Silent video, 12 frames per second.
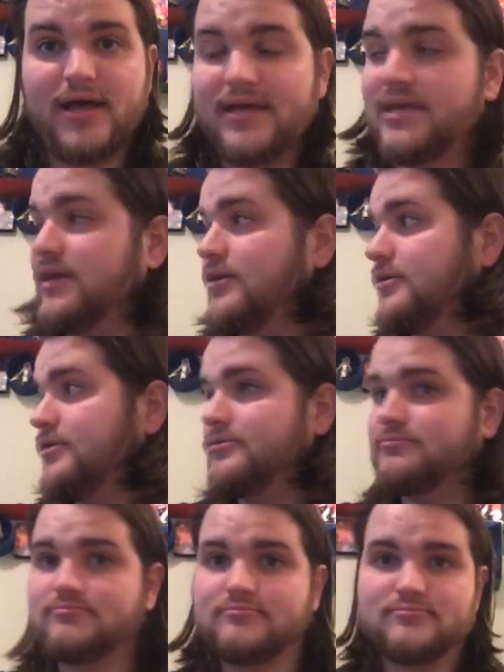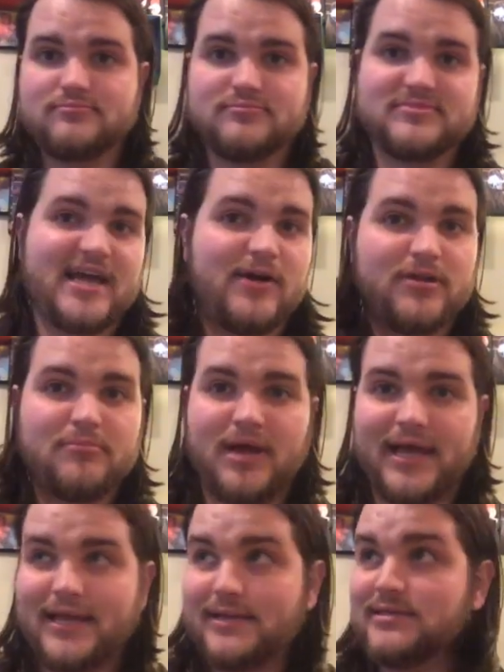here down in
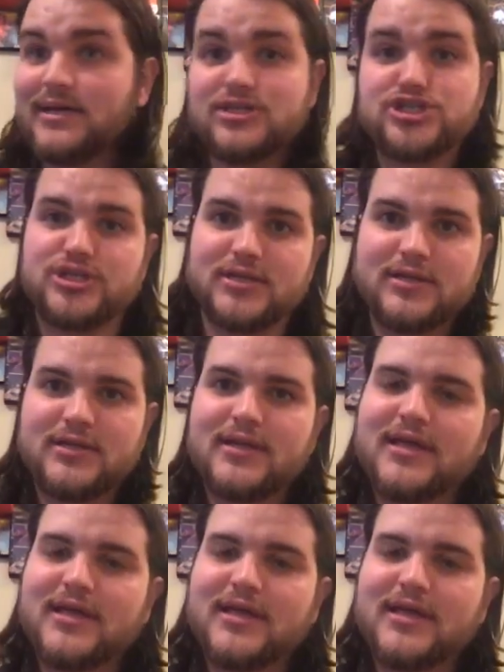my dungeon,